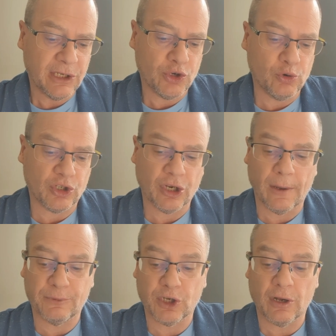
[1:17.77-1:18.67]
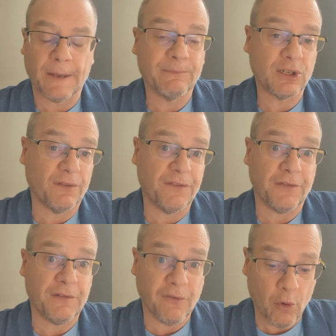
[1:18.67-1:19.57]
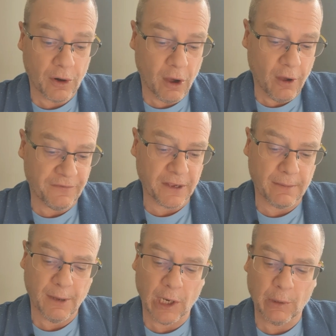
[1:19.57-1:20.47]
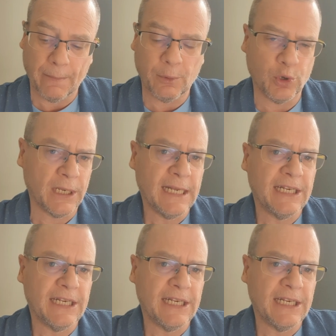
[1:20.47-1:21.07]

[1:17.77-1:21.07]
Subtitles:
Short Sharp Shock, it's got 54 and a half, and Kamalo on board.